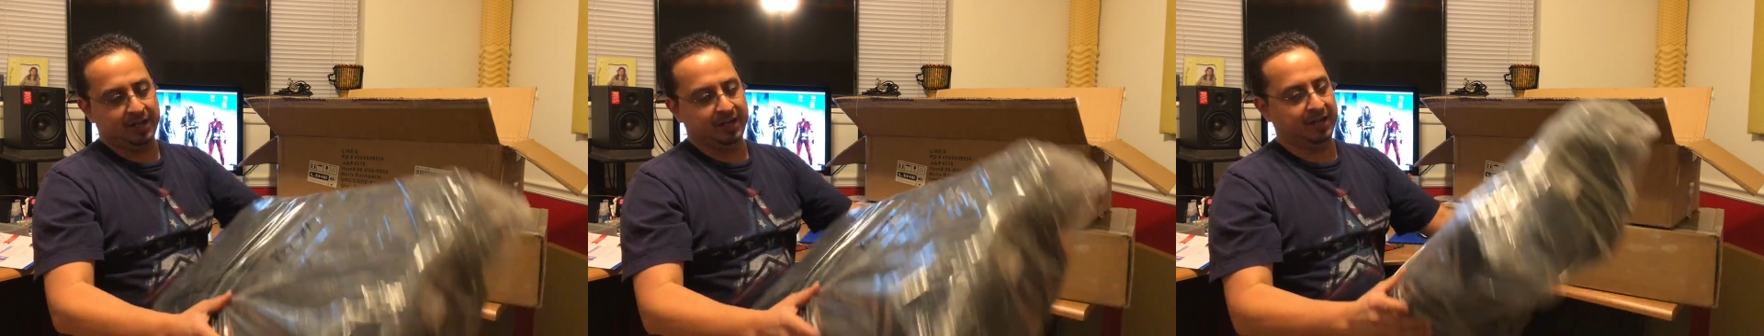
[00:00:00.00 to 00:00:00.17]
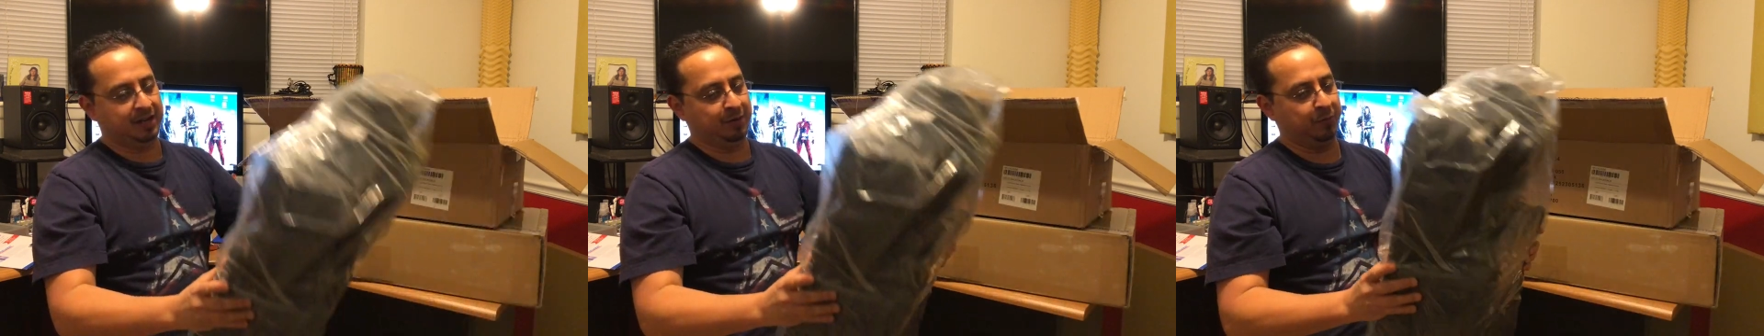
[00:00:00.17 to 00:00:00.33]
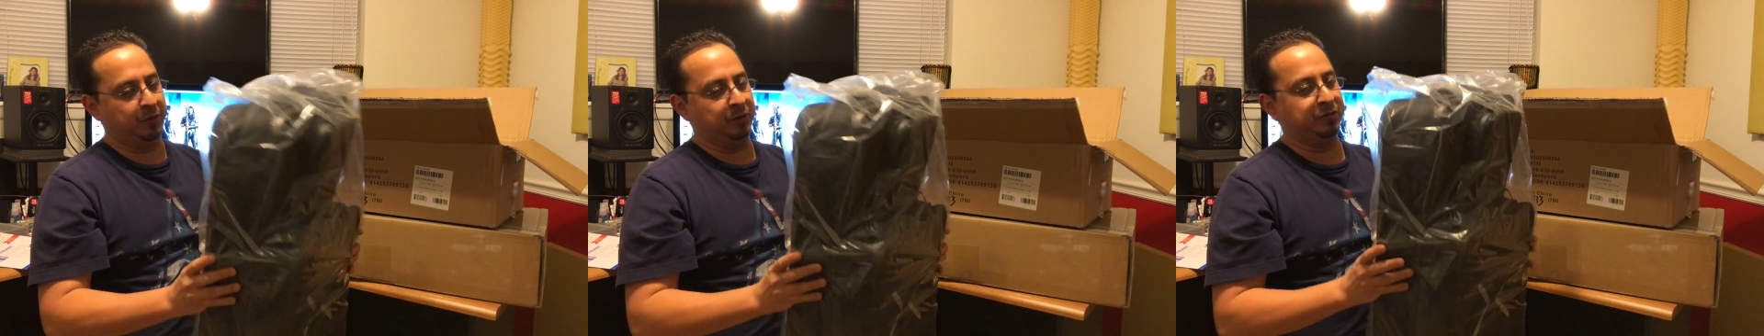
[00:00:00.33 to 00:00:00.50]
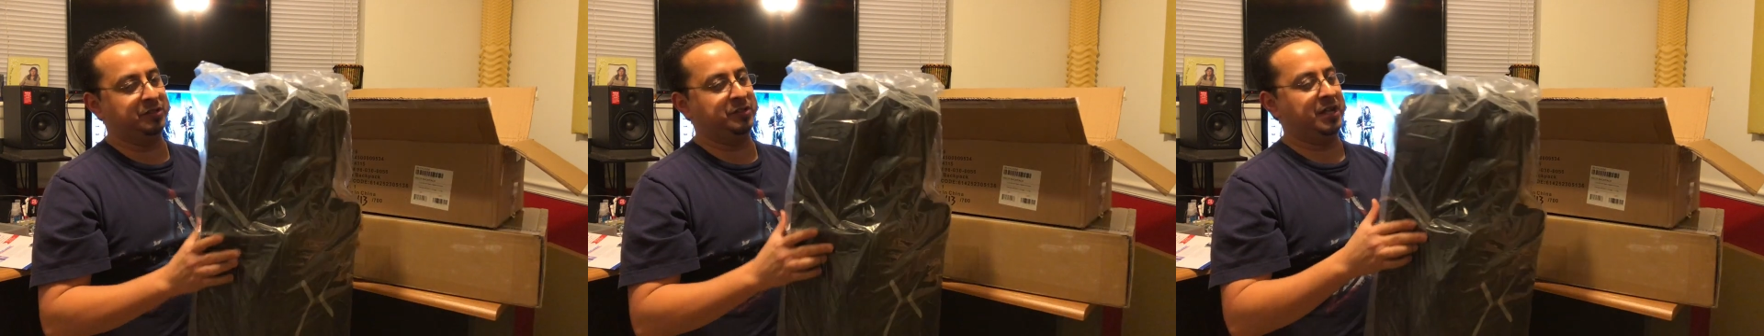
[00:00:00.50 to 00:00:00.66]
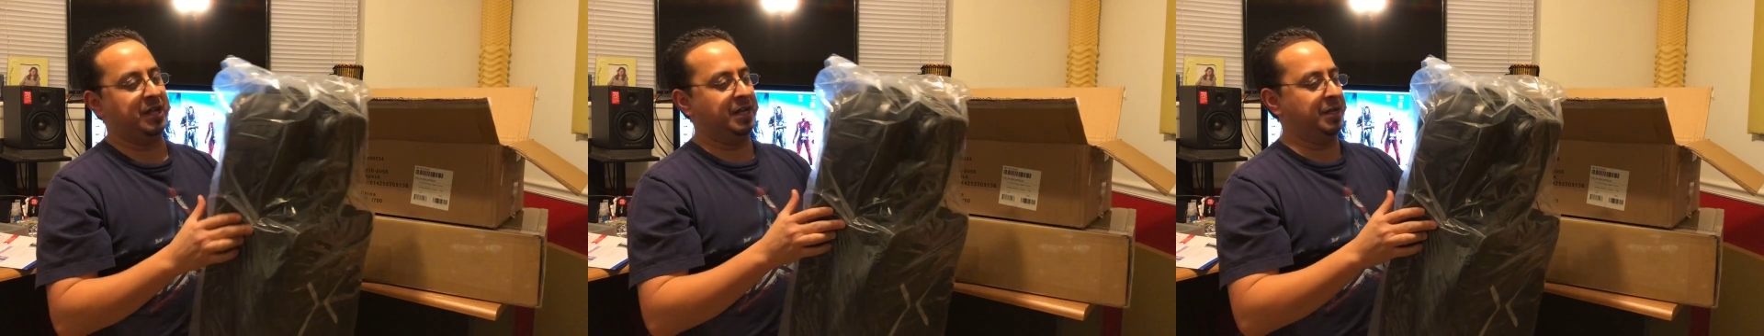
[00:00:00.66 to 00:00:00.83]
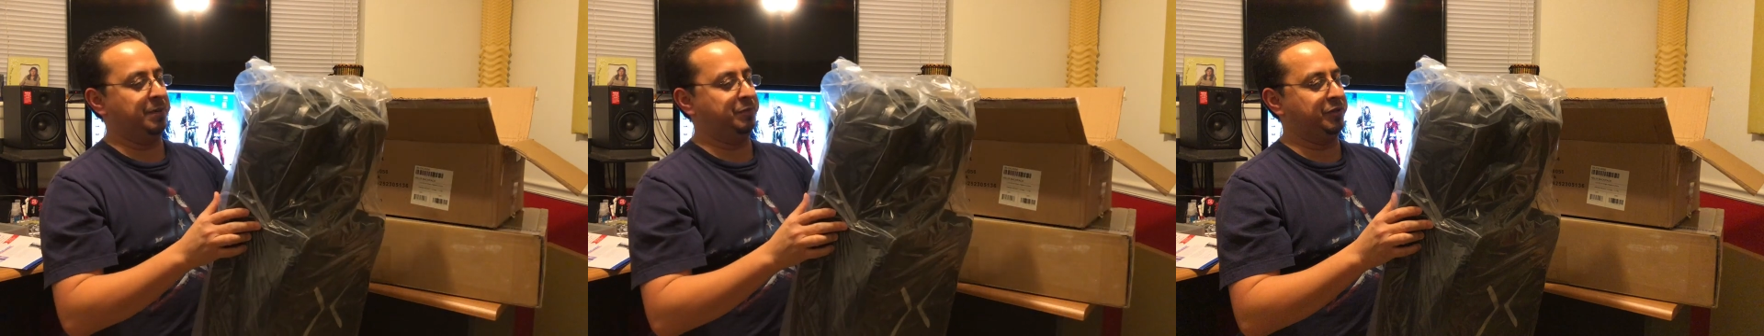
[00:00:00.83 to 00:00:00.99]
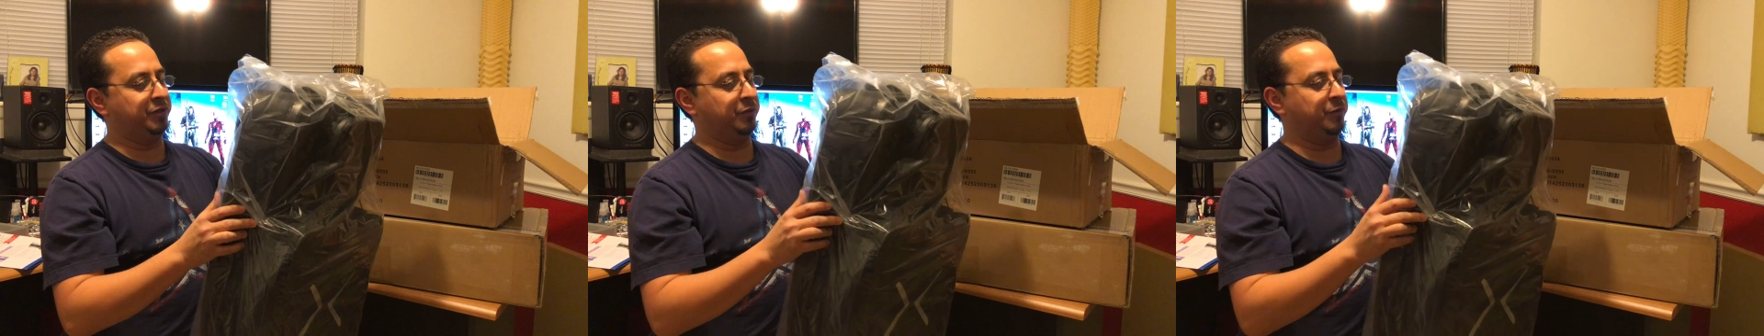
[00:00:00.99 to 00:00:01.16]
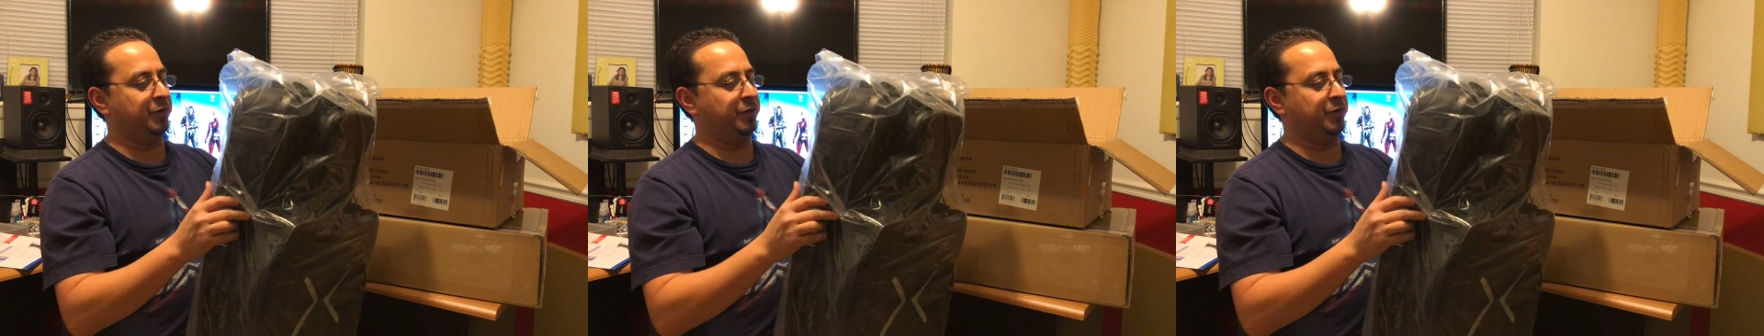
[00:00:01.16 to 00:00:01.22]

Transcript: It will stand up to the